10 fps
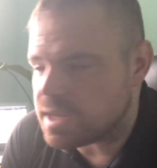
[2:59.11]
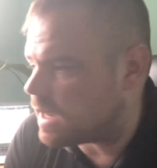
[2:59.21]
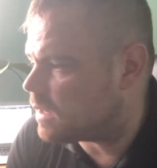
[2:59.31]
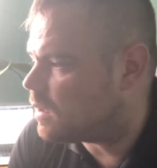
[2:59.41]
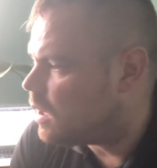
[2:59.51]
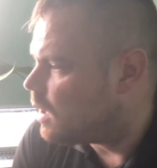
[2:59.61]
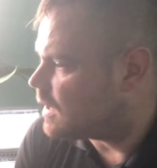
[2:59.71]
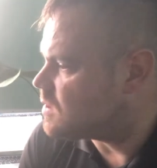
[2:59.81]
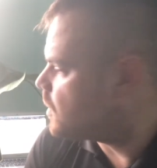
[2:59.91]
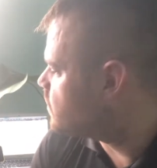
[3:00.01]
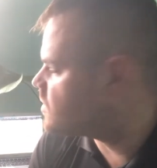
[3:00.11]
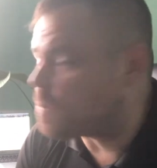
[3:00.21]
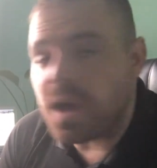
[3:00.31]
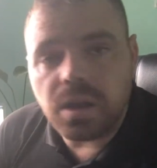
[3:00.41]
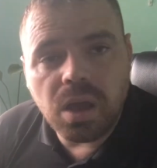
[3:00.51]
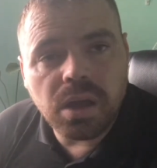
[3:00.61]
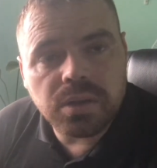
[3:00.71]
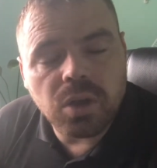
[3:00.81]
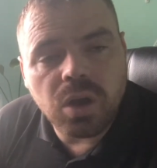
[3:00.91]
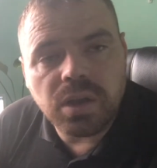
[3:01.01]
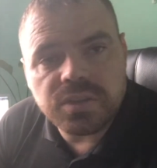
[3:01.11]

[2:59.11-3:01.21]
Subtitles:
And he's been spot on